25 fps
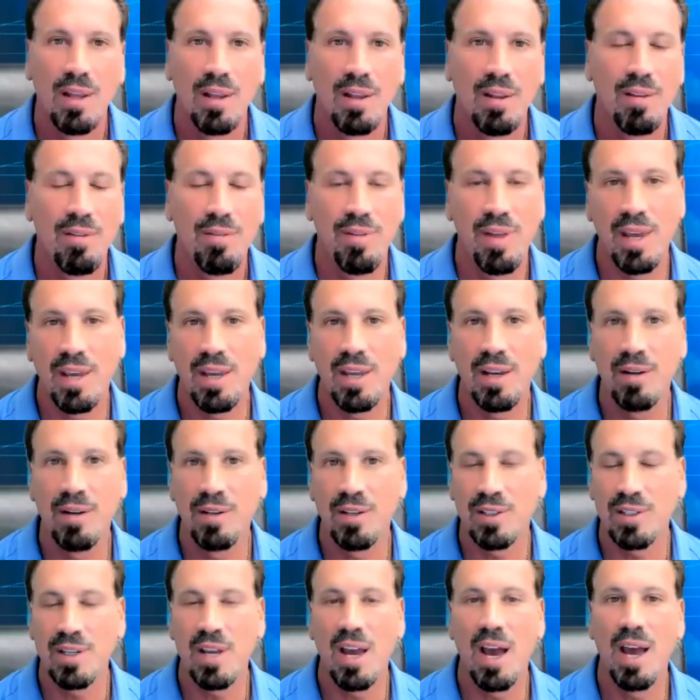they can
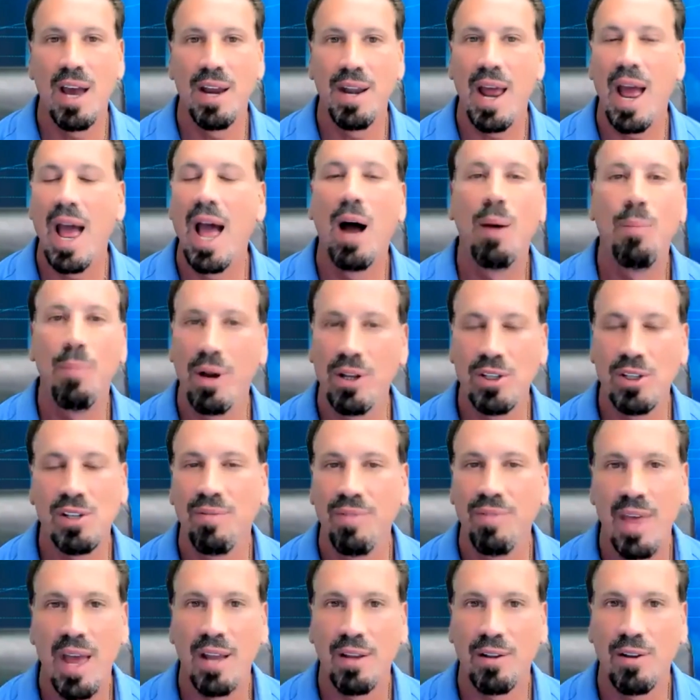decide how much of
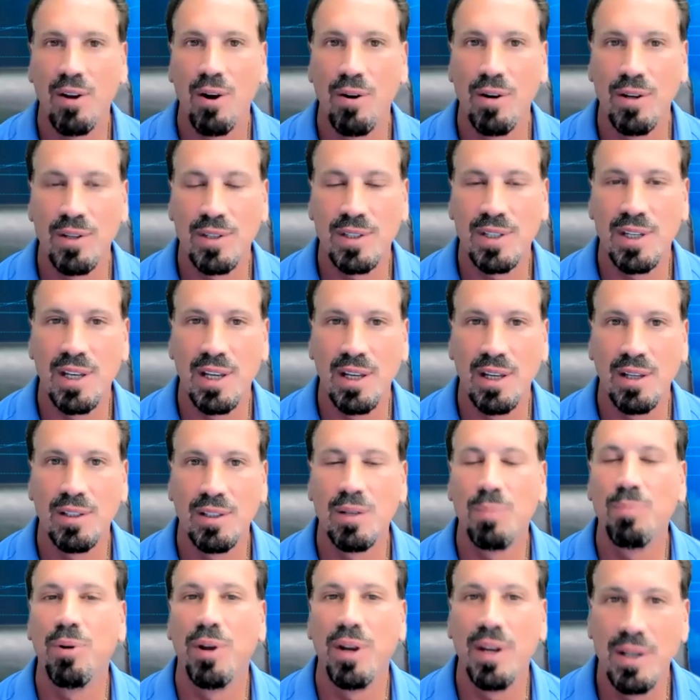that currency to
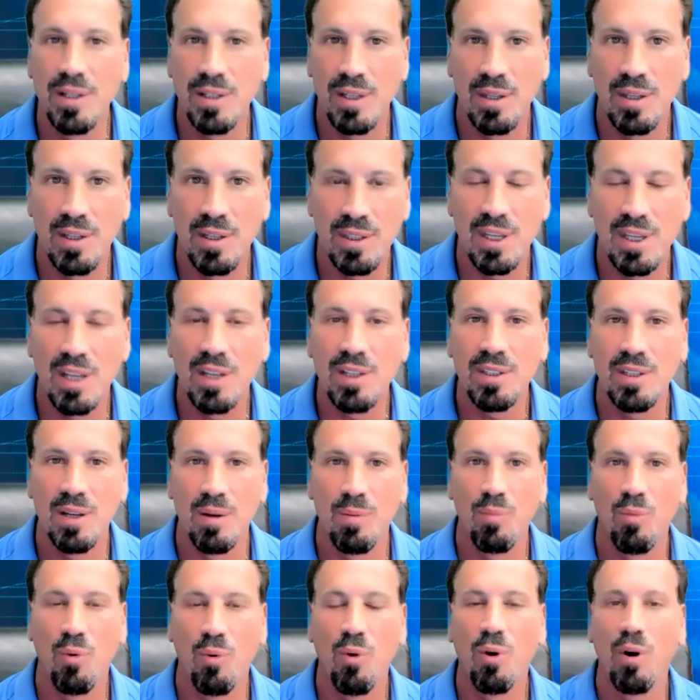put into the
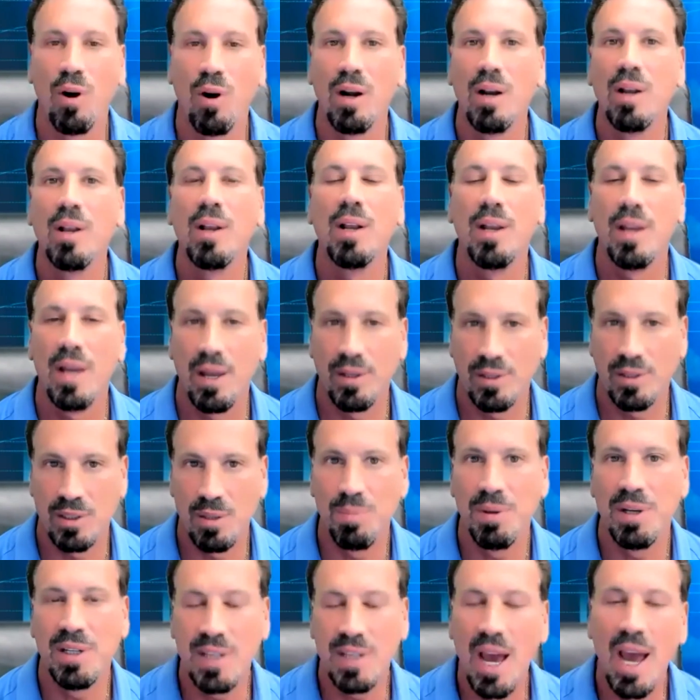system or to
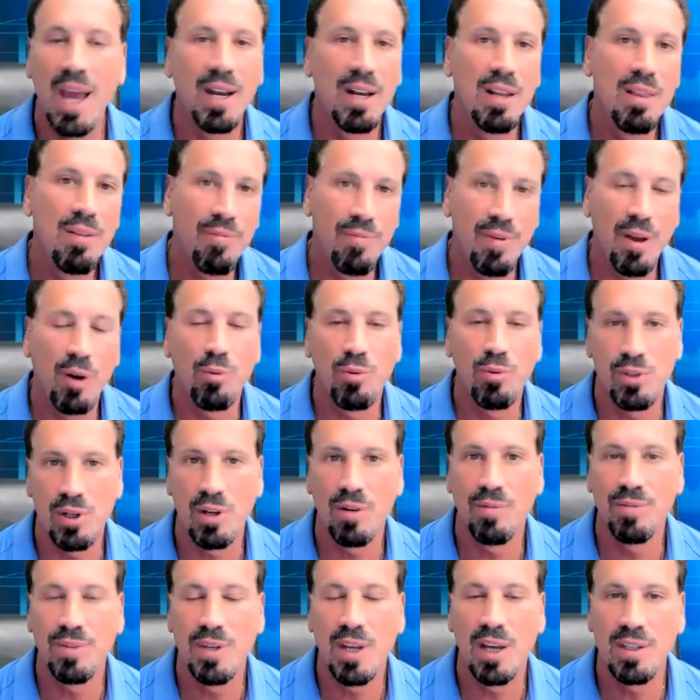be tight. And the Federal
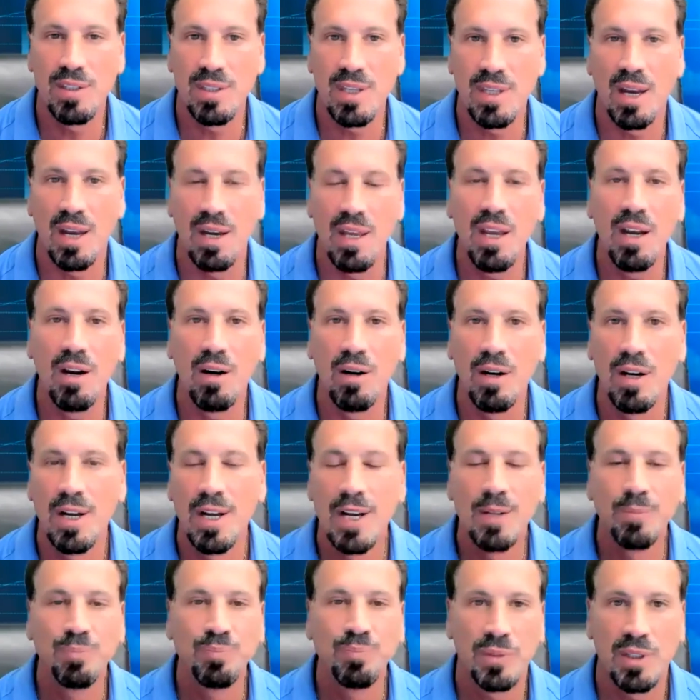Reserve does that here.
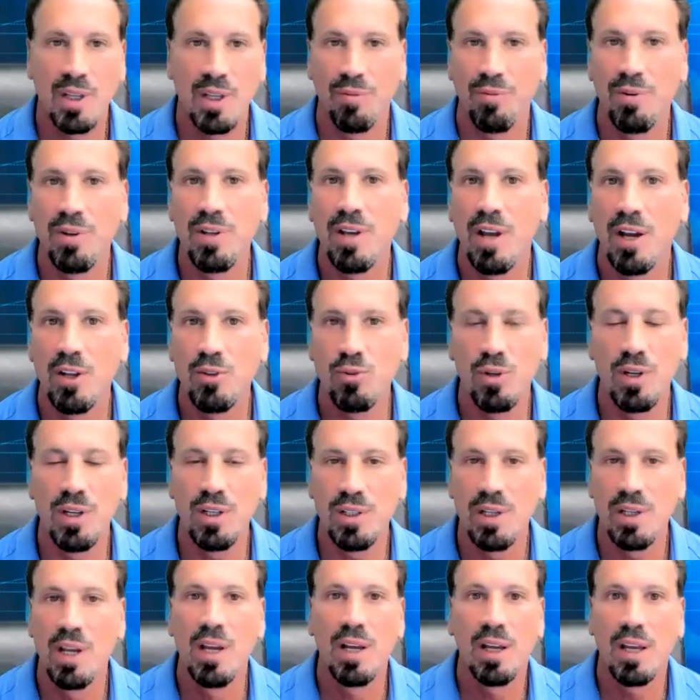Different
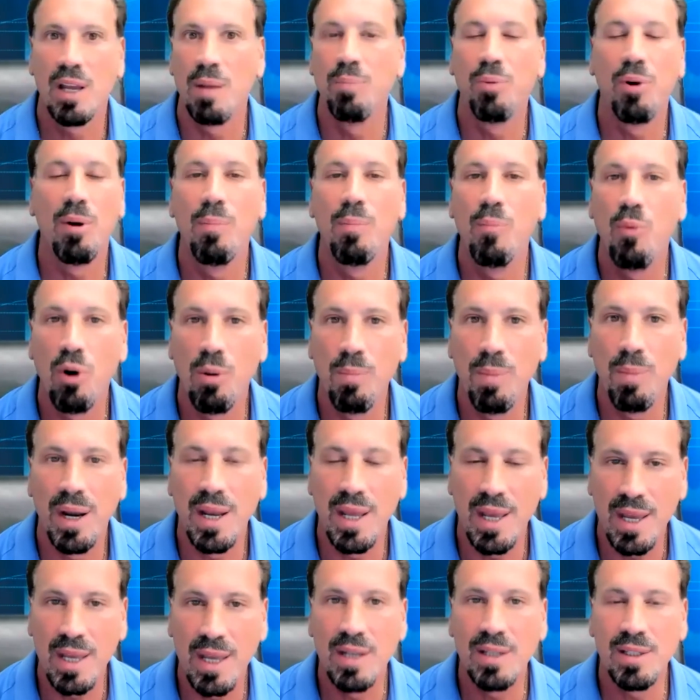countries can put more money
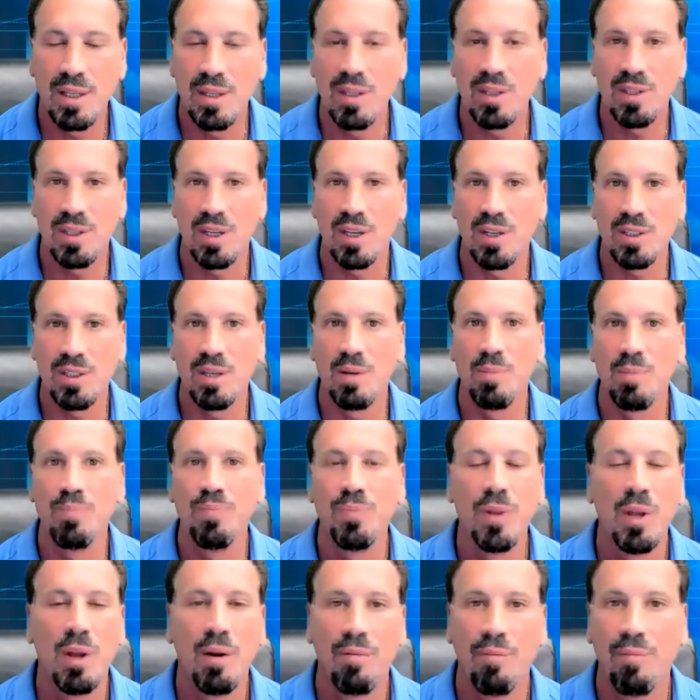into the system
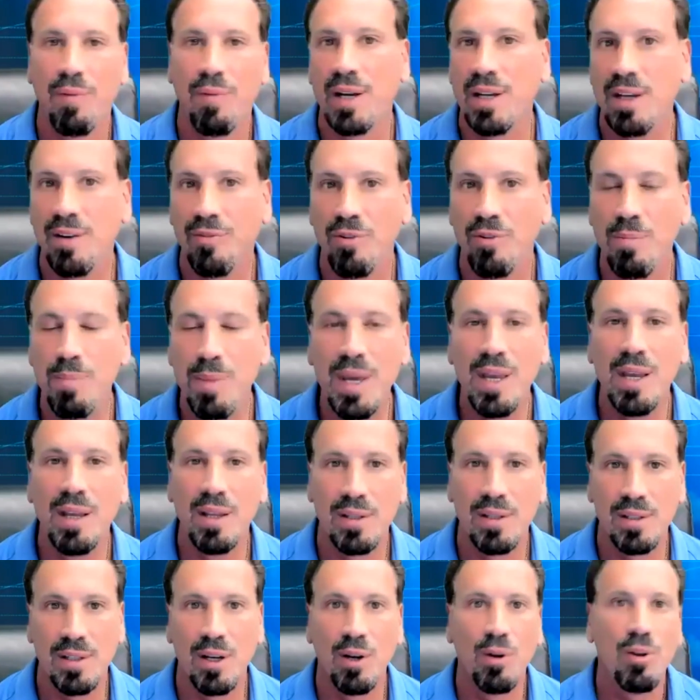by different
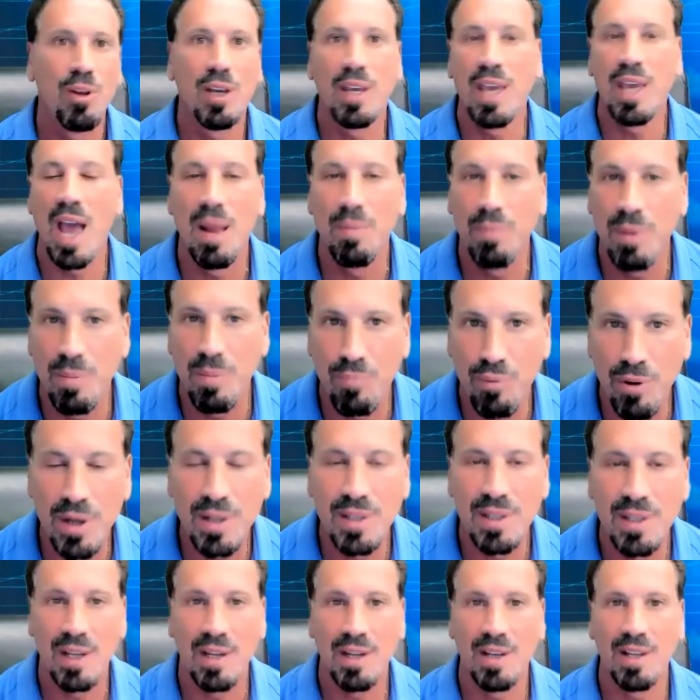means. It can be
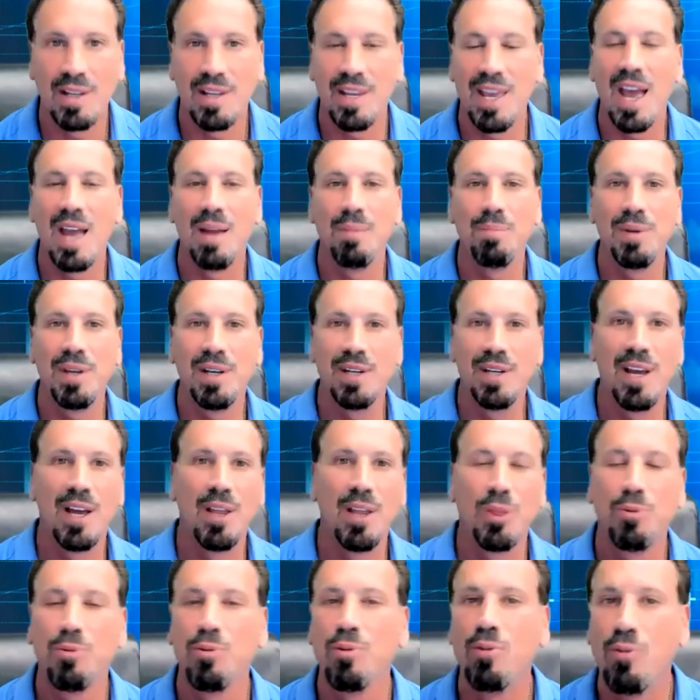printed, it can be
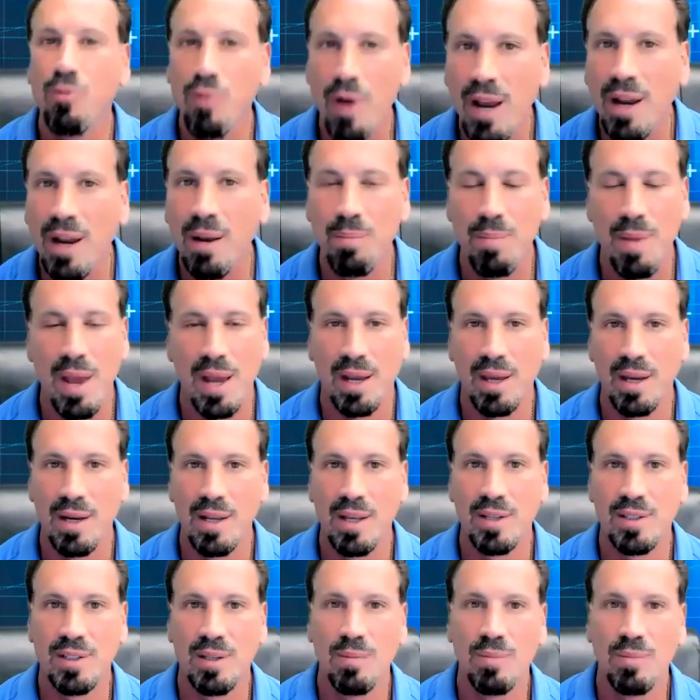done through credit
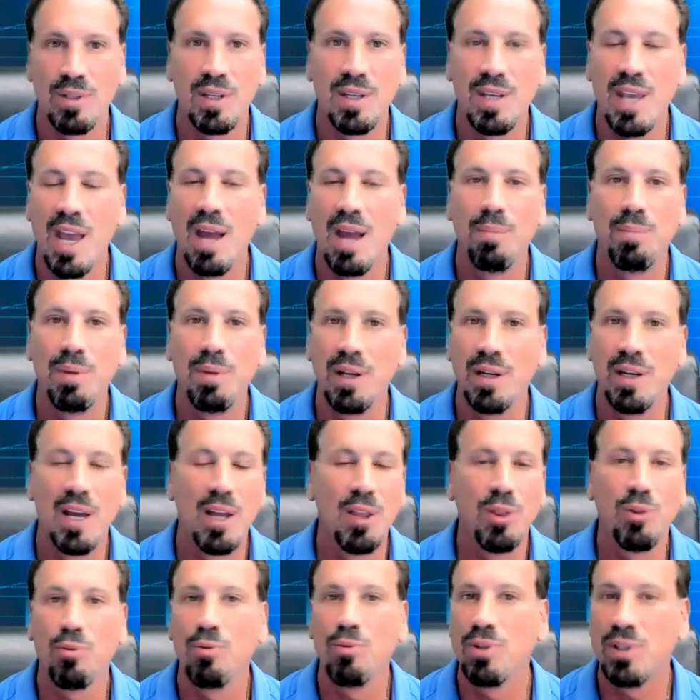mechanisms, it can be
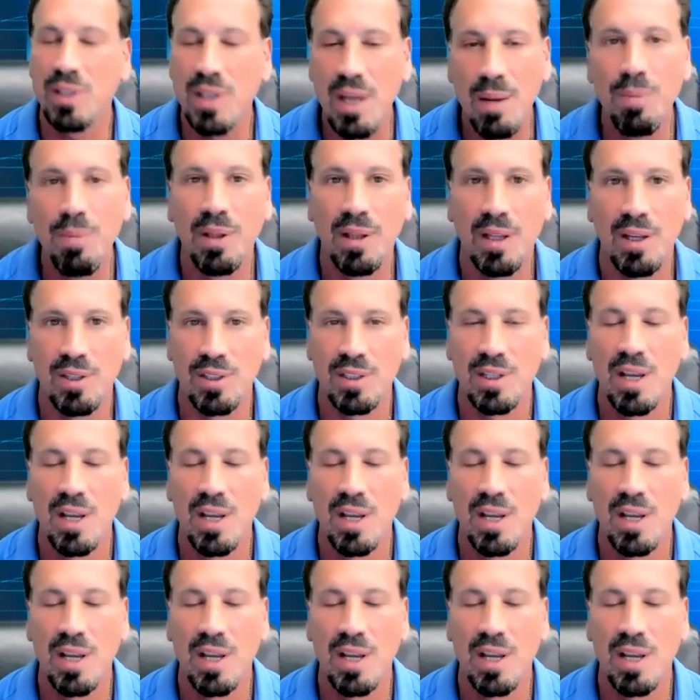done through stimulus.